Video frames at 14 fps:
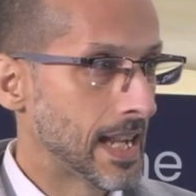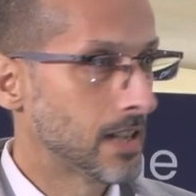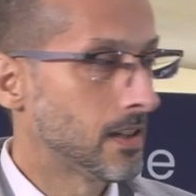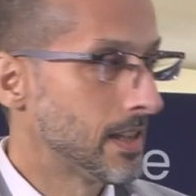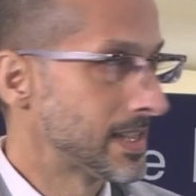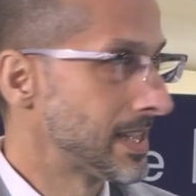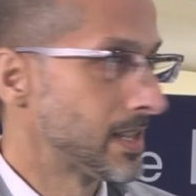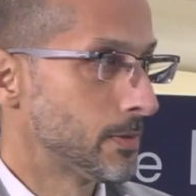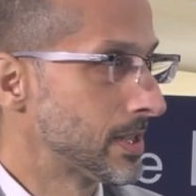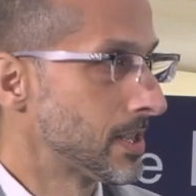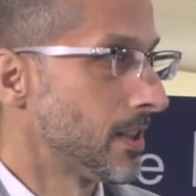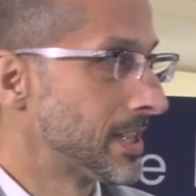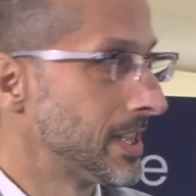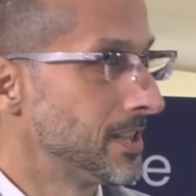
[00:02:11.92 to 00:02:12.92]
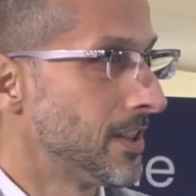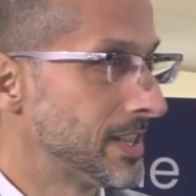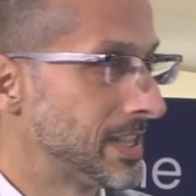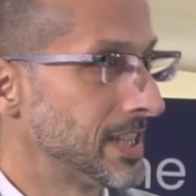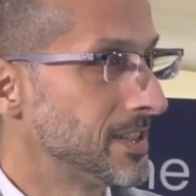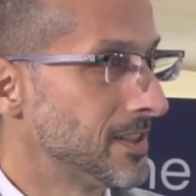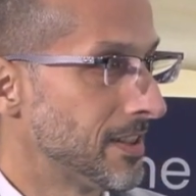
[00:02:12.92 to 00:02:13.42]
AI since we started in
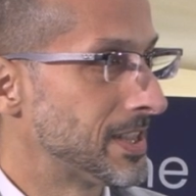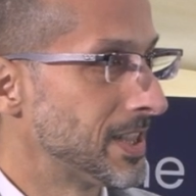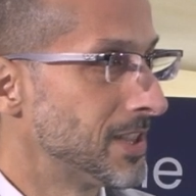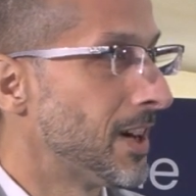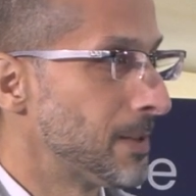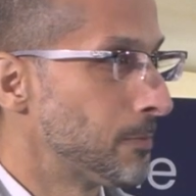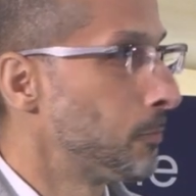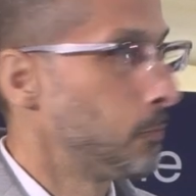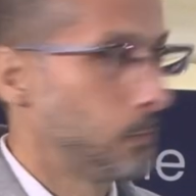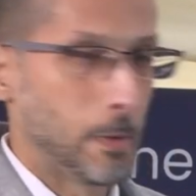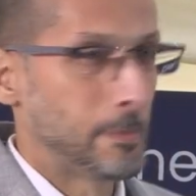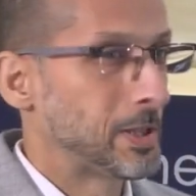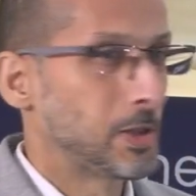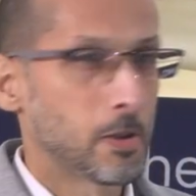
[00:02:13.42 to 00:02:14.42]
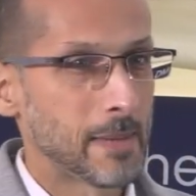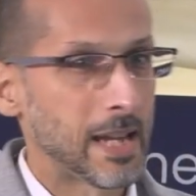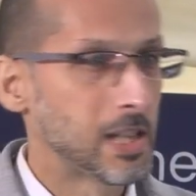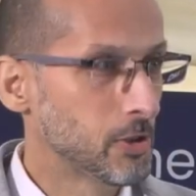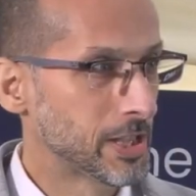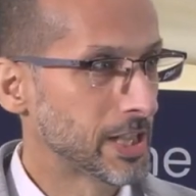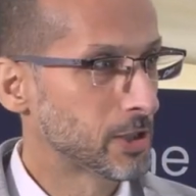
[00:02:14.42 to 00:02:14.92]
1999 when we're talking about
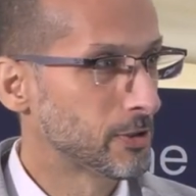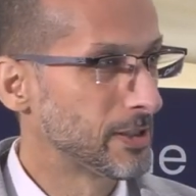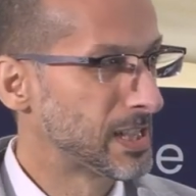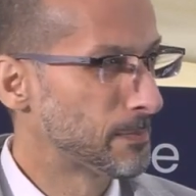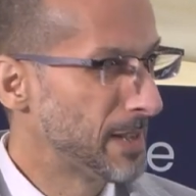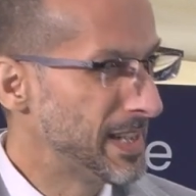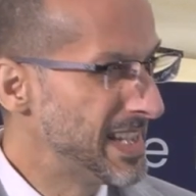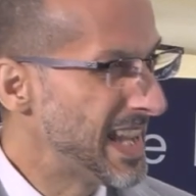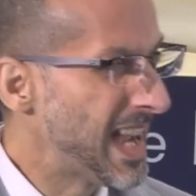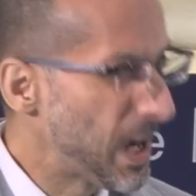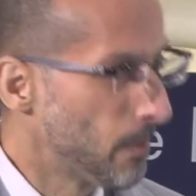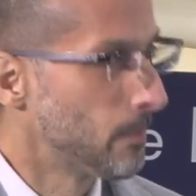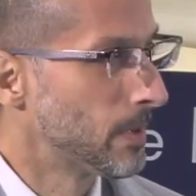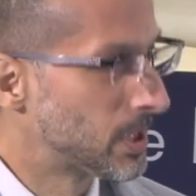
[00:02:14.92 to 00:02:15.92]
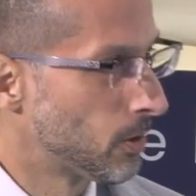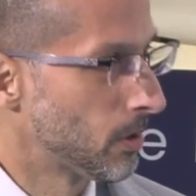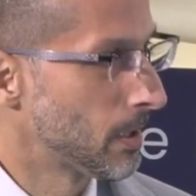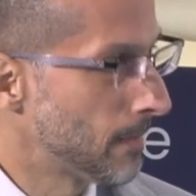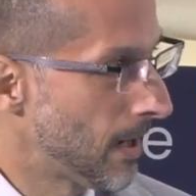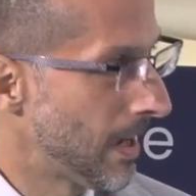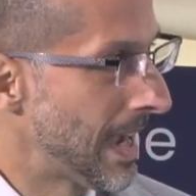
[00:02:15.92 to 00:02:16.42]
logic trees. But now when we're talking
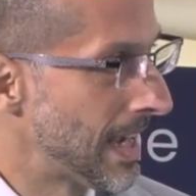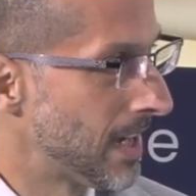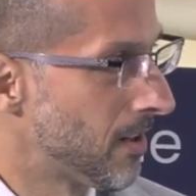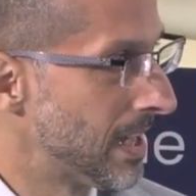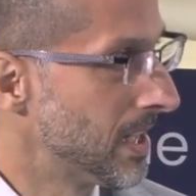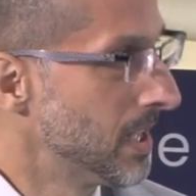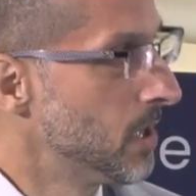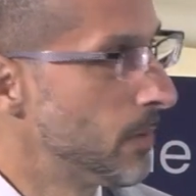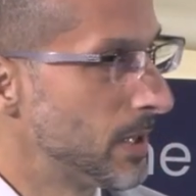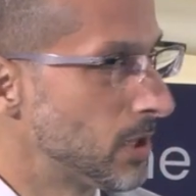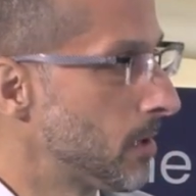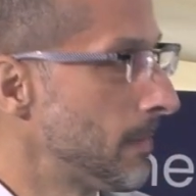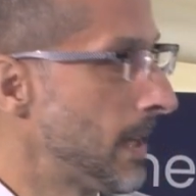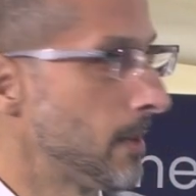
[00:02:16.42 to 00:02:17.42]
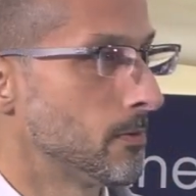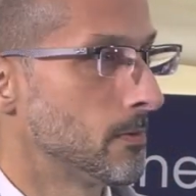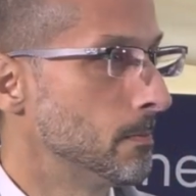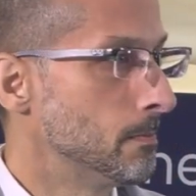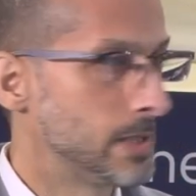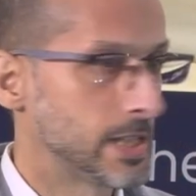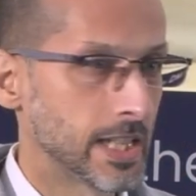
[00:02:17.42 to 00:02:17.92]
about AI, we're talking about
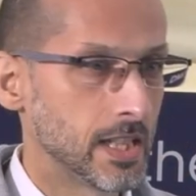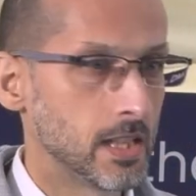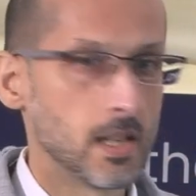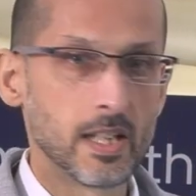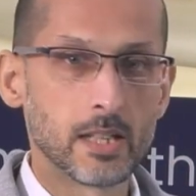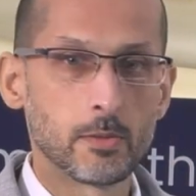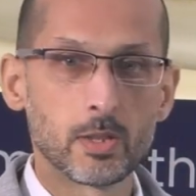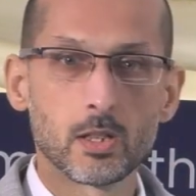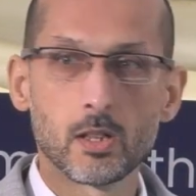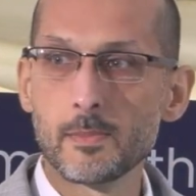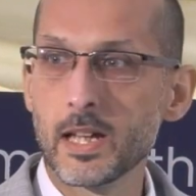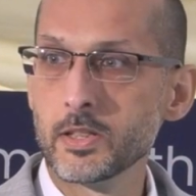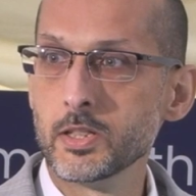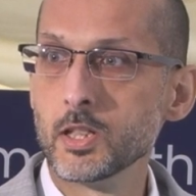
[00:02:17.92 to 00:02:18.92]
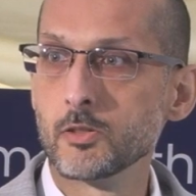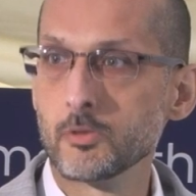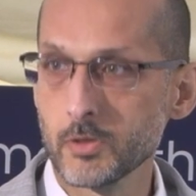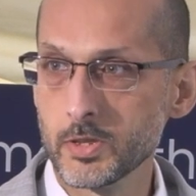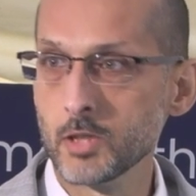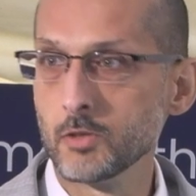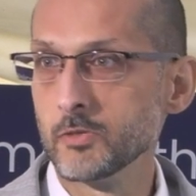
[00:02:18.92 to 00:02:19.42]
machine learning, we're talking about
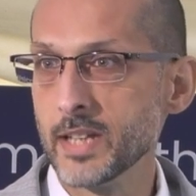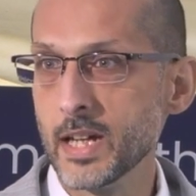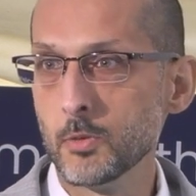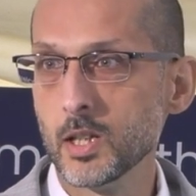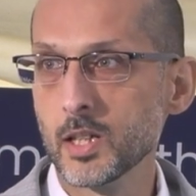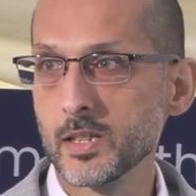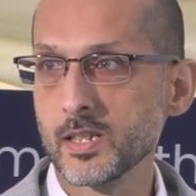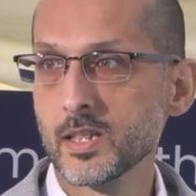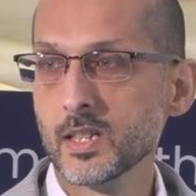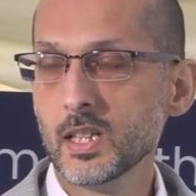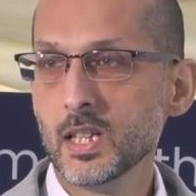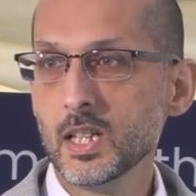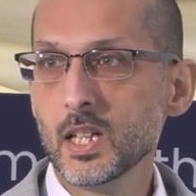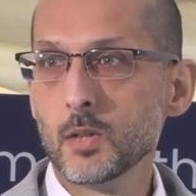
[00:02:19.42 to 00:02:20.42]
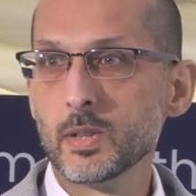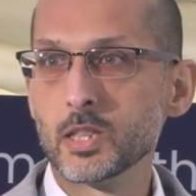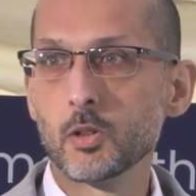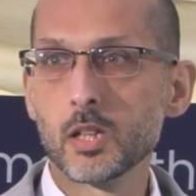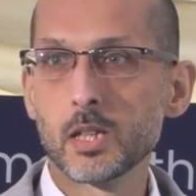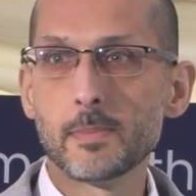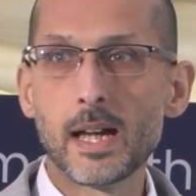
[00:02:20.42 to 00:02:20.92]
neural networks, we're
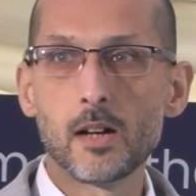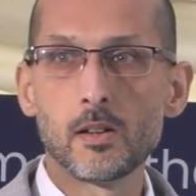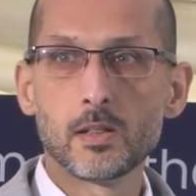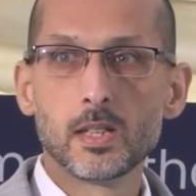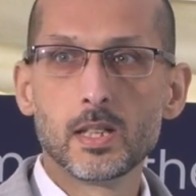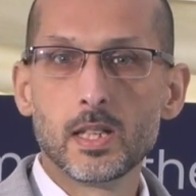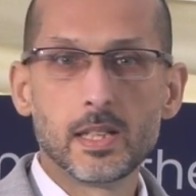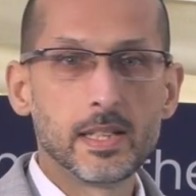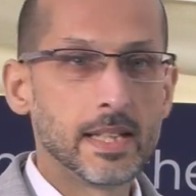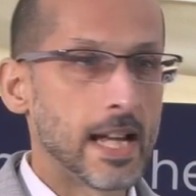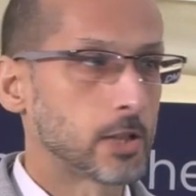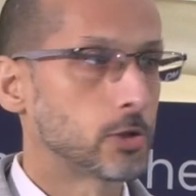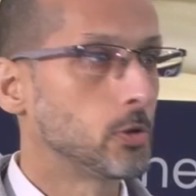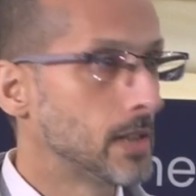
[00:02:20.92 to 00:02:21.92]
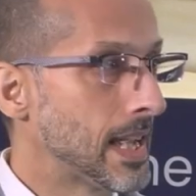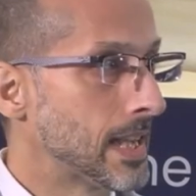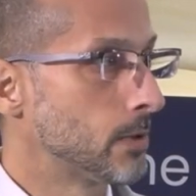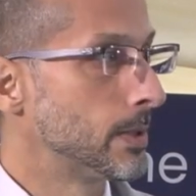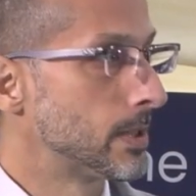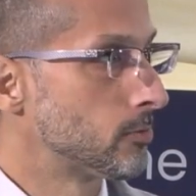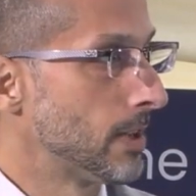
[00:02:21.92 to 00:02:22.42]
talking about natural
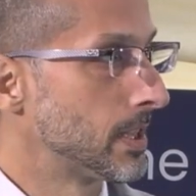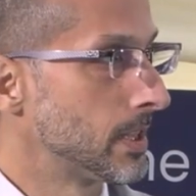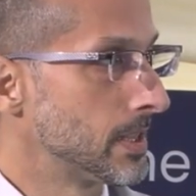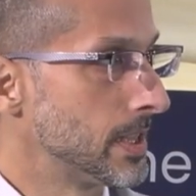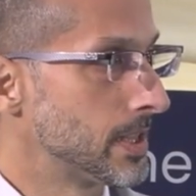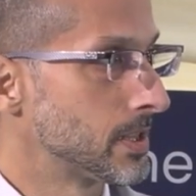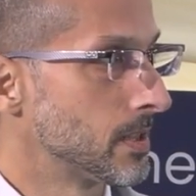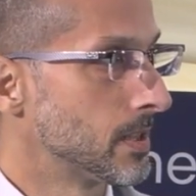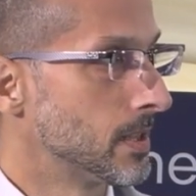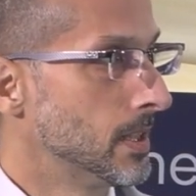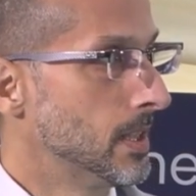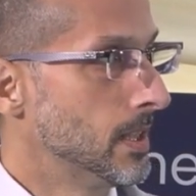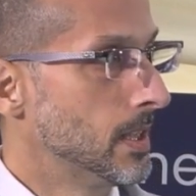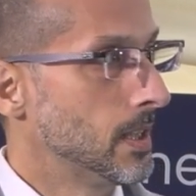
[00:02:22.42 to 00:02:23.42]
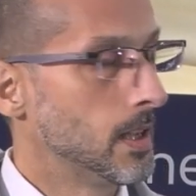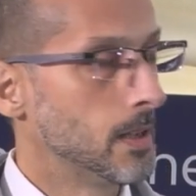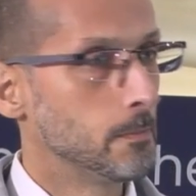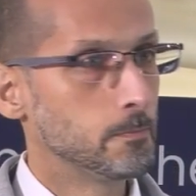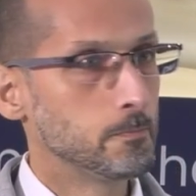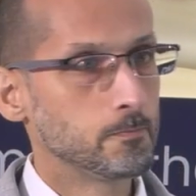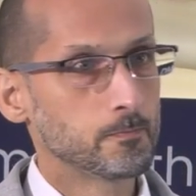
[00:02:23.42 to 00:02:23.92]
language recognition.
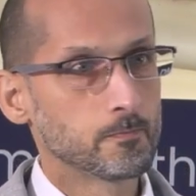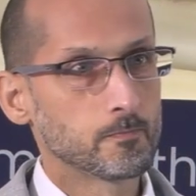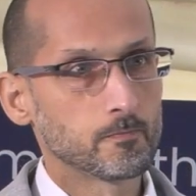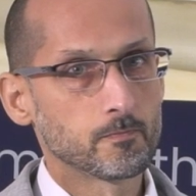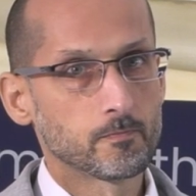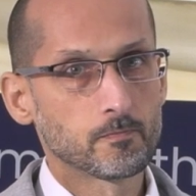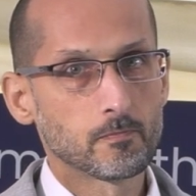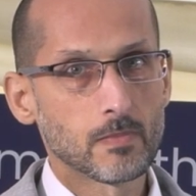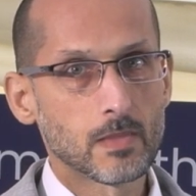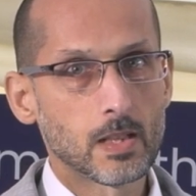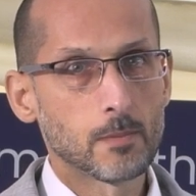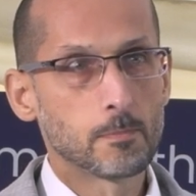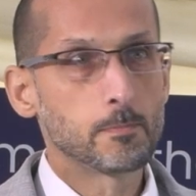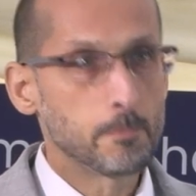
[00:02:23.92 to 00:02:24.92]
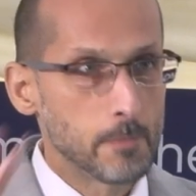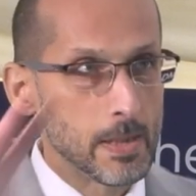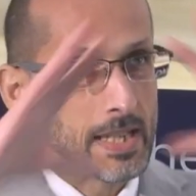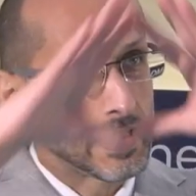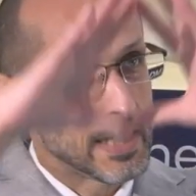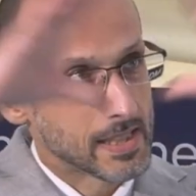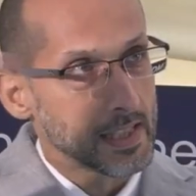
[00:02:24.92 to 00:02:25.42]
But
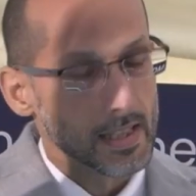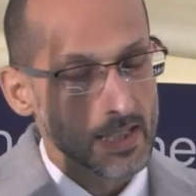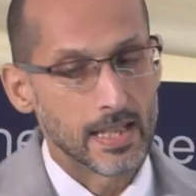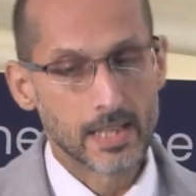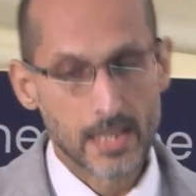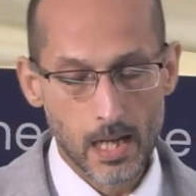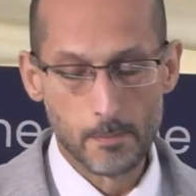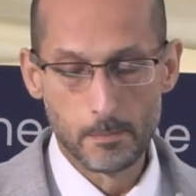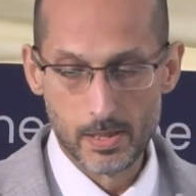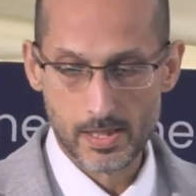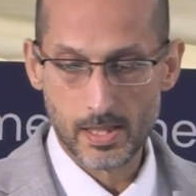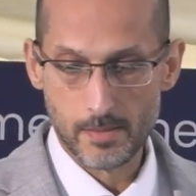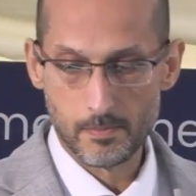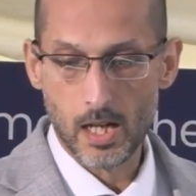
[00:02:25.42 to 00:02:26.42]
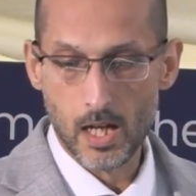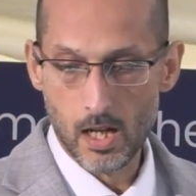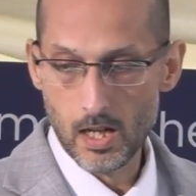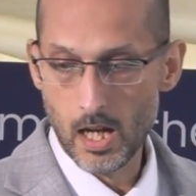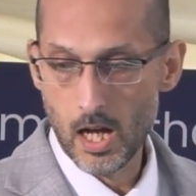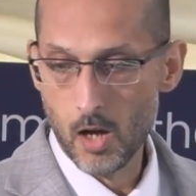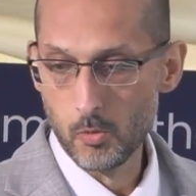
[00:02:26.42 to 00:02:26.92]
it does encompass a
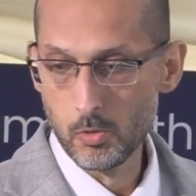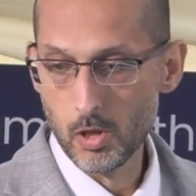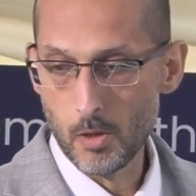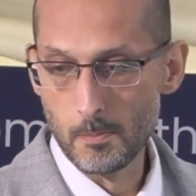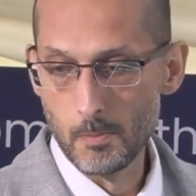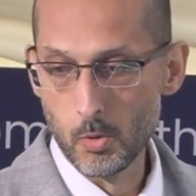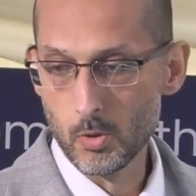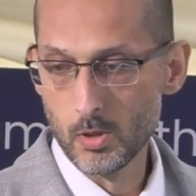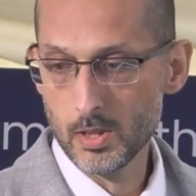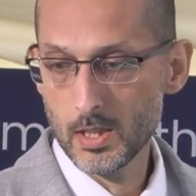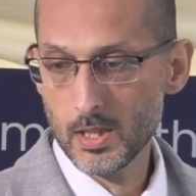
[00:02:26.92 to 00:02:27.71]
whole lot more.